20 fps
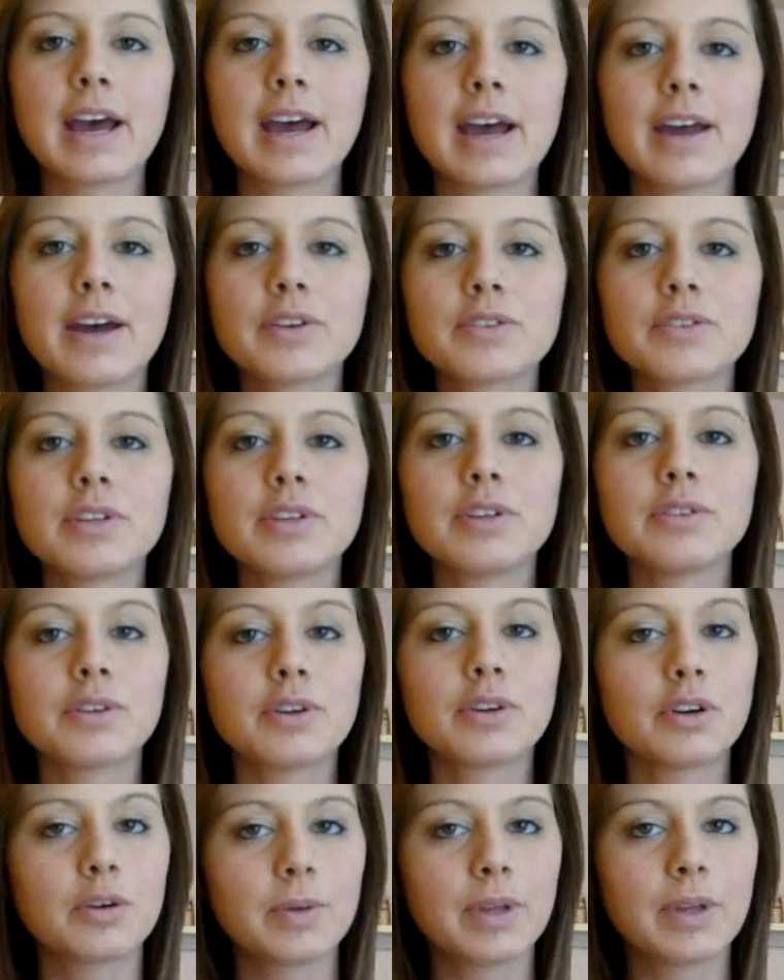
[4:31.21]
I also use
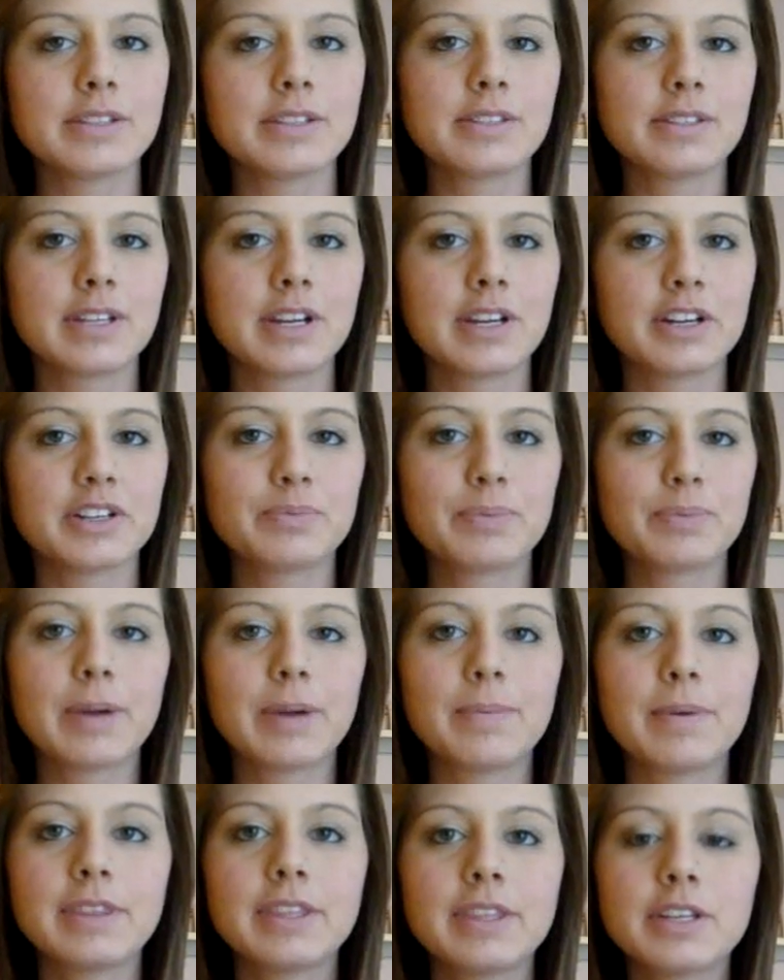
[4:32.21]
the Herbal Essence
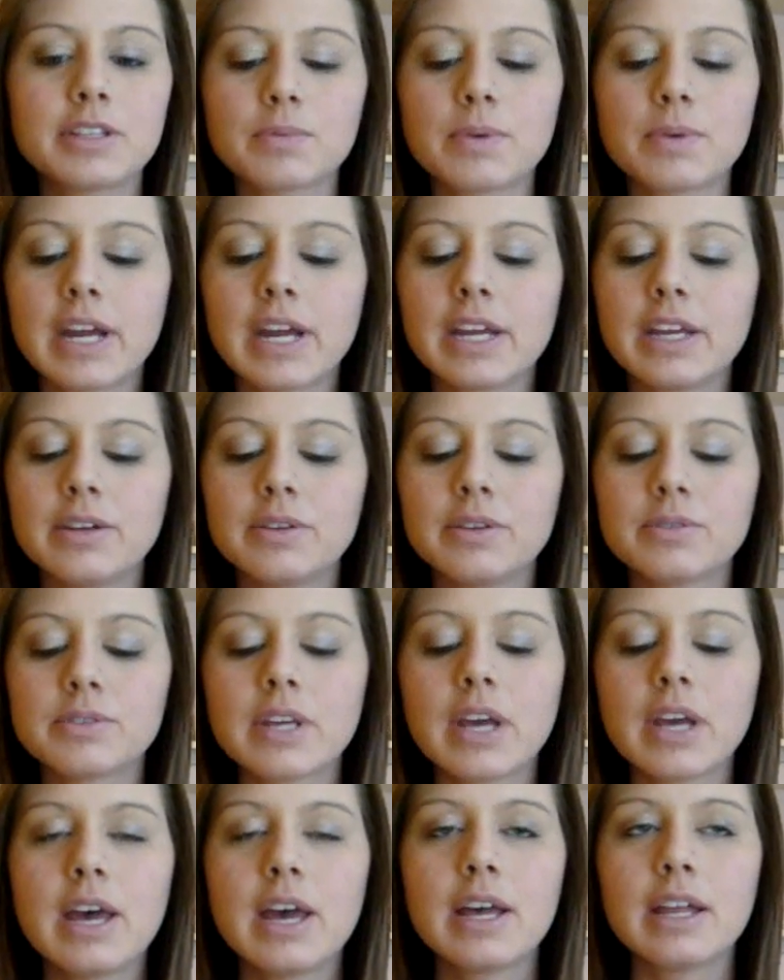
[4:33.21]
hairspray, but this one I use